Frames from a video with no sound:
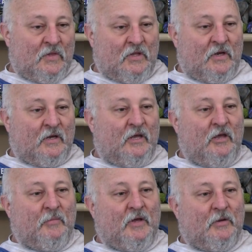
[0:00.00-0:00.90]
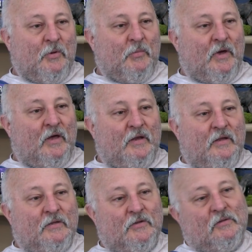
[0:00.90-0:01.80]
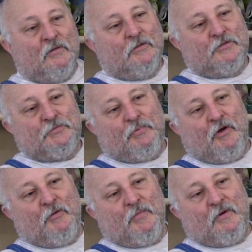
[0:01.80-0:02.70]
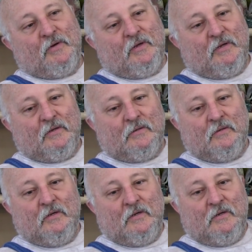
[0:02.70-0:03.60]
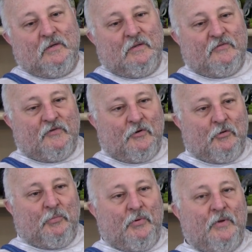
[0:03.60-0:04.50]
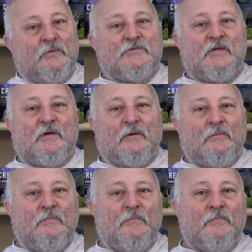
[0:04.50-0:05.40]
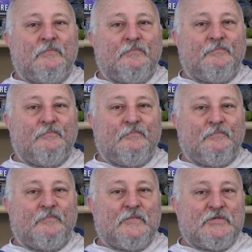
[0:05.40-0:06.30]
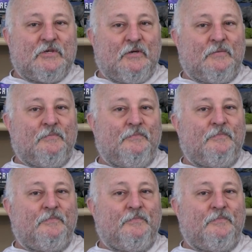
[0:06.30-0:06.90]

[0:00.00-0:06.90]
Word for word: then I came out of my body, and Lily's primary uh, focal point was there. So